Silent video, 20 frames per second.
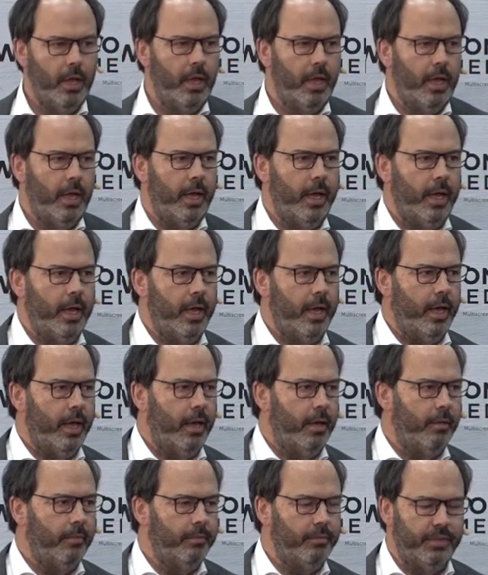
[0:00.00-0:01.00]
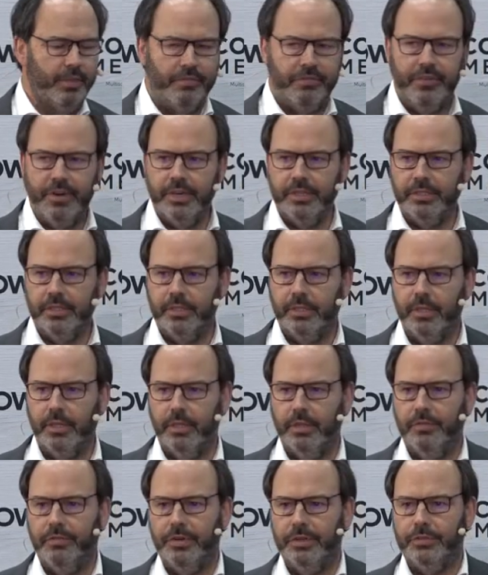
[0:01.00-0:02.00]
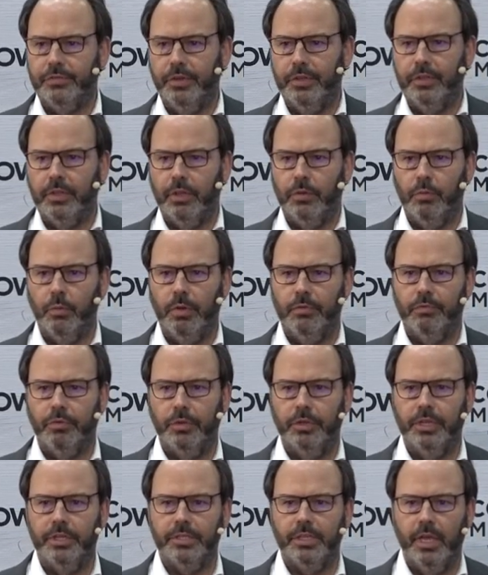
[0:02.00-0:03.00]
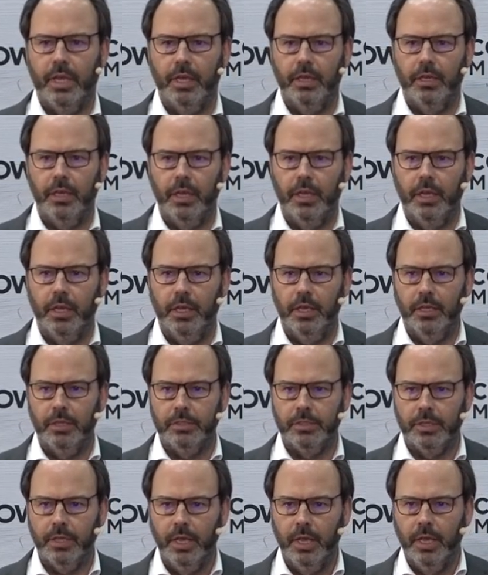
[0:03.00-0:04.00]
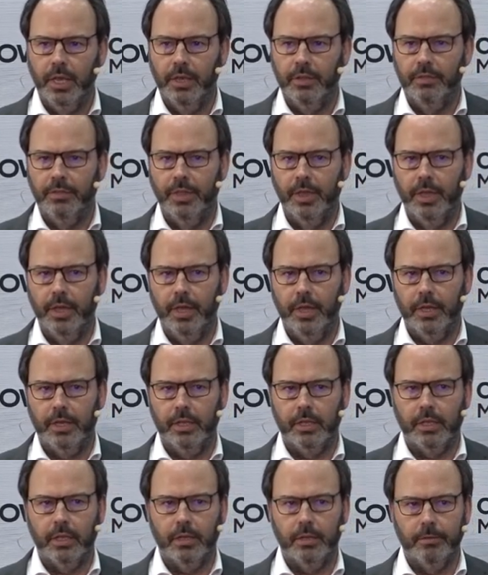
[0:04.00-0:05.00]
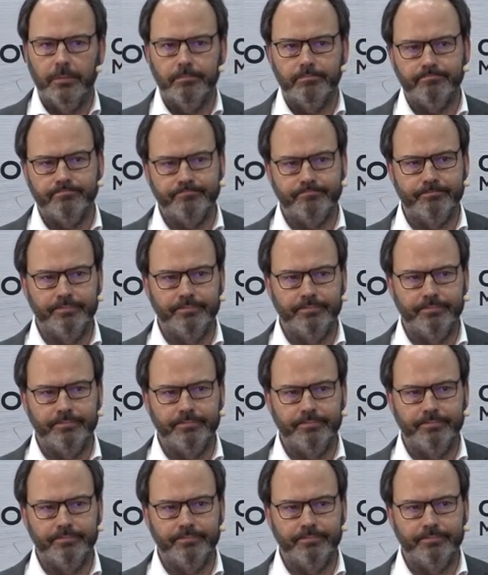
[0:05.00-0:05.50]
Uh, the, first, the first thing that we have to understand is the, the